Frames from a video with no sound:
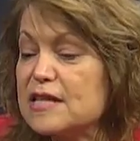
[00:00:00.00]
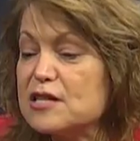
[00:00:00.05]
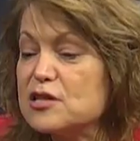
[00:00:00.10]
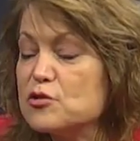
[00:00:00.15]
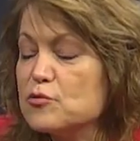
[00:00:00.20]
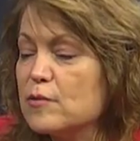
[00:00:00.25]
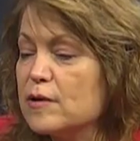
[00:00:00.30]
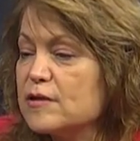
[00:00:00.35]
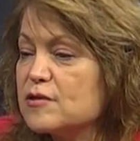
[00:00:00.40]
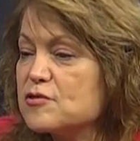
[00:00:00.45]
that
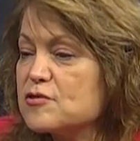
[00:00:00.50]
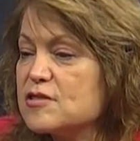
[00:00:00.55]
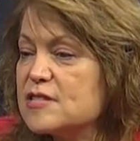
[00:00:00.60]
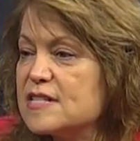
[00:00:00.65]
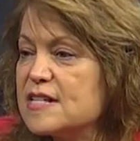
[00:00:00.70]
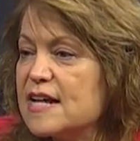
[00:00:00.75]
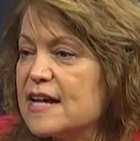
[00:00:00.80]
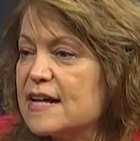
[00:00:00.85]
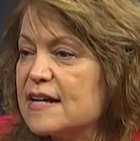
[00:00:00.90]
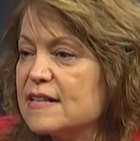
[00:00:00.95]
you
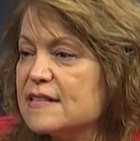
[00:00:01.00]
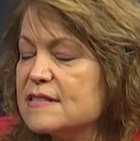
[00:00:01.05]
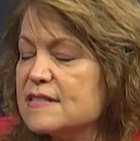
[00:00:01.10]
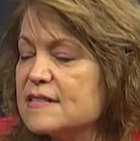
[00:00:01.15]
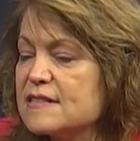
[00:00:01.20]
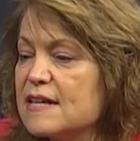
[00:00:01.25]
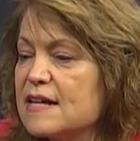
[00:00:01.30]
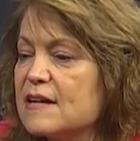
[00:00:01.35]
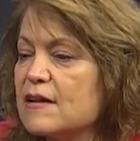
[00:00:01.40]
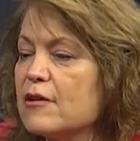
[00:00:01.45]
understand,
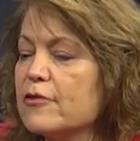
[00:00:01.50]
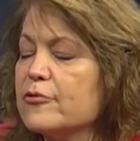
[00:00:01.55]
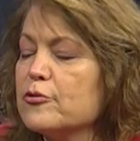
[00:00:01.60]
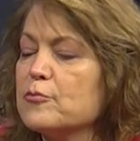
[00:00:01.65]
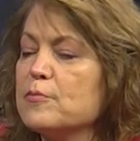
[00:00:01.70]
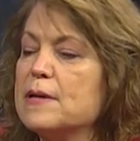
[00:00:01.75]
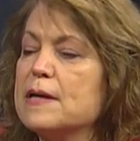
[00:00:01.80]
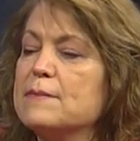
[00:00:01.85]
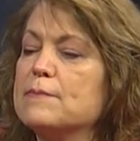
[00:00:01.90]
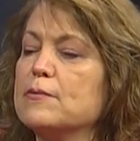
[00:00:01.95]
that other
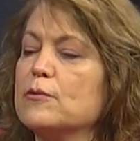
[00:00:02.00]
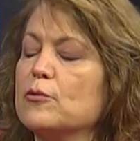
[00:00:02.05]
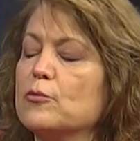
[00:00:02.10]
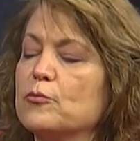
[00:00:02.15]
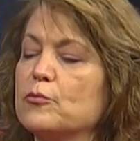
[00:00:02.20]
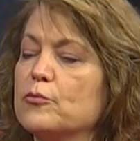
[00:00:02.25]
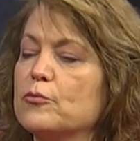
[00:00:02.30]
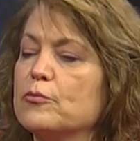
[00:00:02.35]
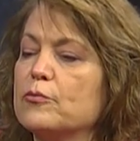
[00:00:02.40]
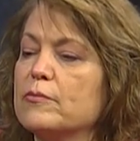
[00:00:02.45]
people